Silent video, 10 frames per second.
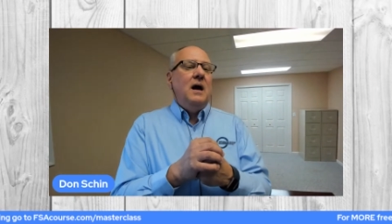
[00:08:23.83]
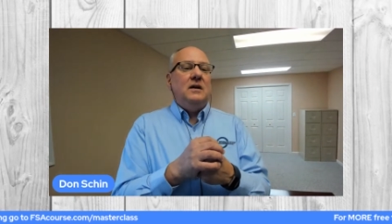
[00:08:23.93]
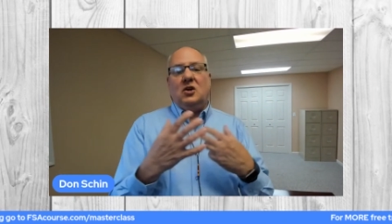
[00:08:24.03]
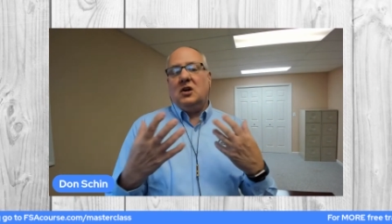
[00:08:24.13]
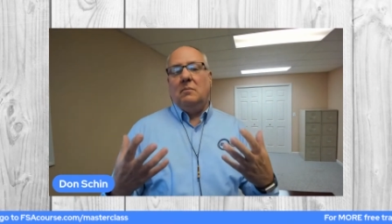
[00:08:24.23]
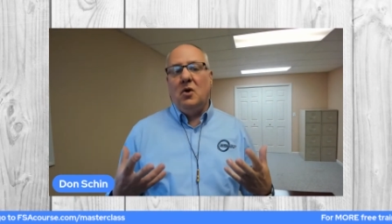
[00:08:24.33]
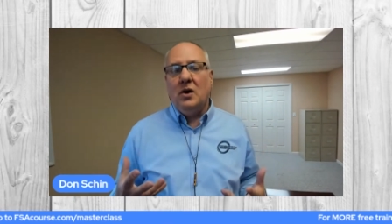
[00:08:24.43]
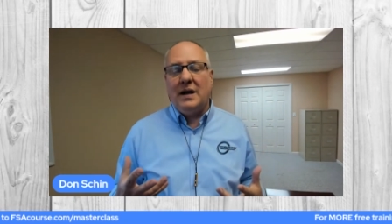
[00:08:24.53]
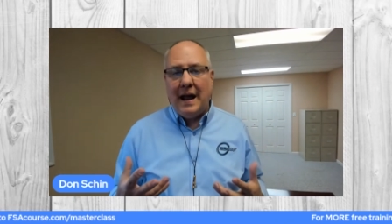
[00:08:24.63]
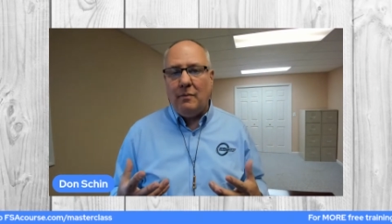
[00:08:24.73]
to
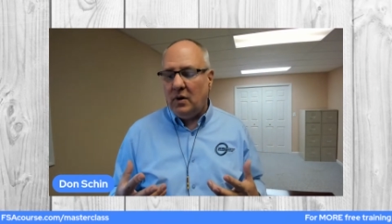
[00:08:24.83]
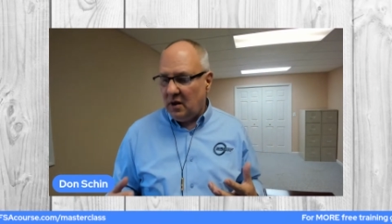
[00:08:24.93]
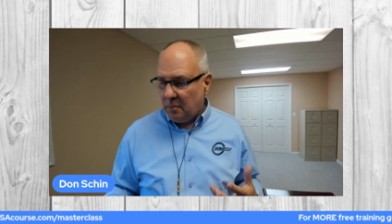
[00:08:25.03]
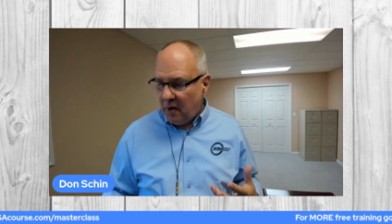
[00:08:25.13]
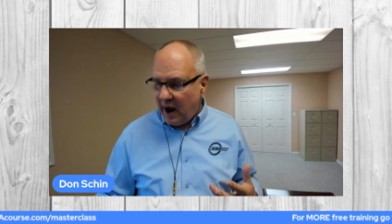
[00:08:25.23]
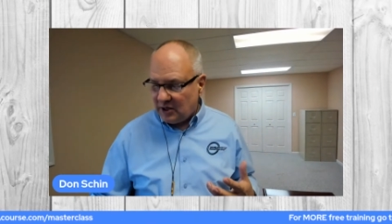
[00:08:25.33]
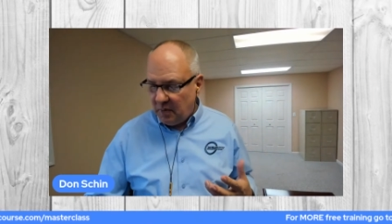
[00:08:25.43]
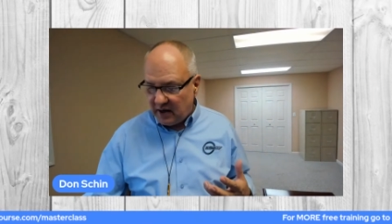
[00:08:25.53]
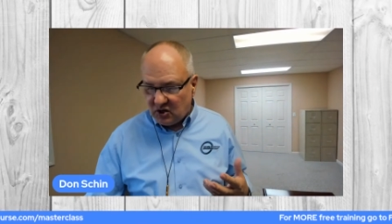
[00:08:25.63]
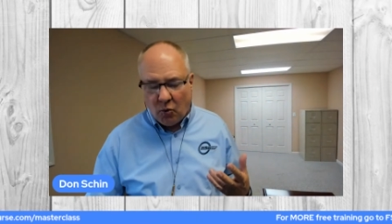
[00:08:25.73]
communicate with their
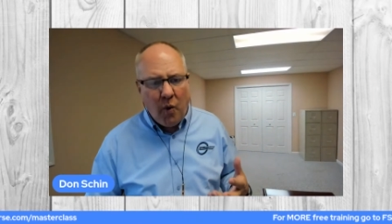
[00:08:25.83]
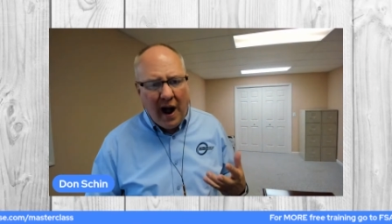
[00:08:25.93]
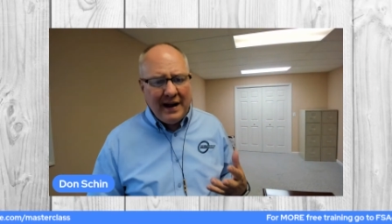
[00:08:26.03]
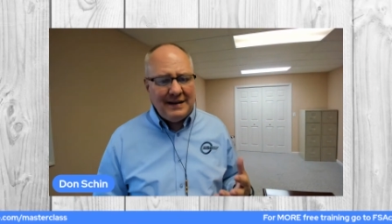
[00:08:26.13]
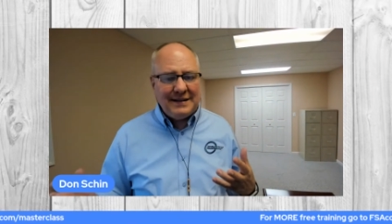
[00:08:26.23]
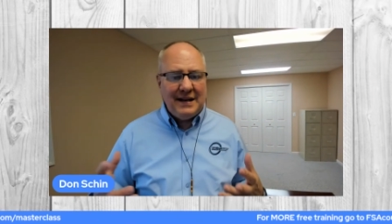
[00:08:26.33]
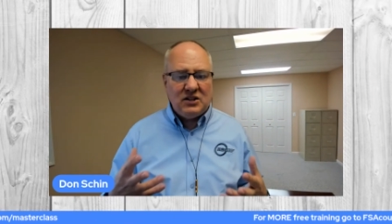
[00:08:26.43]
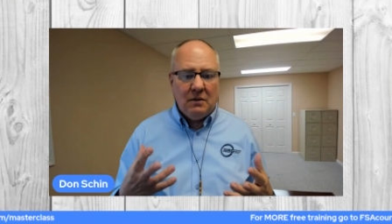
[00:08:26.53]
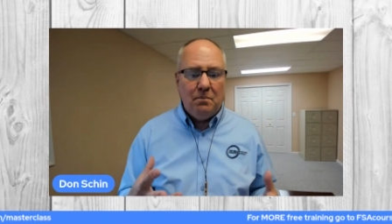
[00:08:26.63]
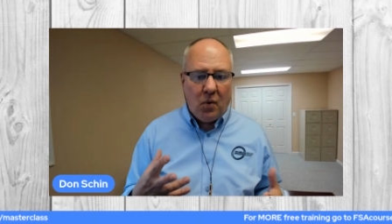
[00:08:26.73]
prospects. So why is this
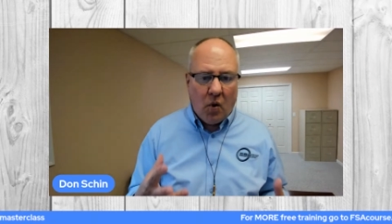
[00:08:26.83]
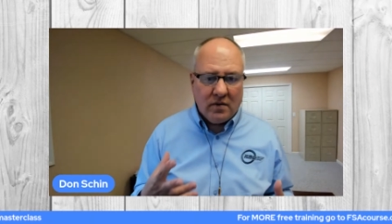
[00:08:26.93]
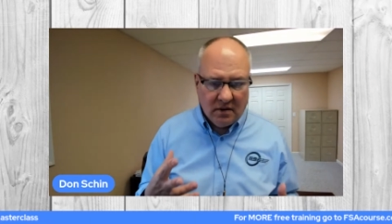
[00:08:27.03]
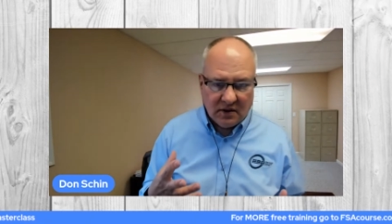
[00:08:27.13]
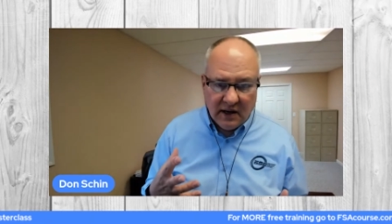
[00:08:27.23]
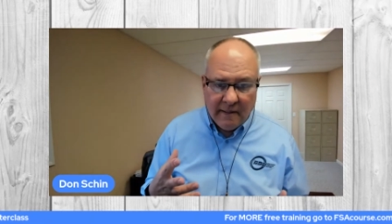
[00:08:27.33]
important?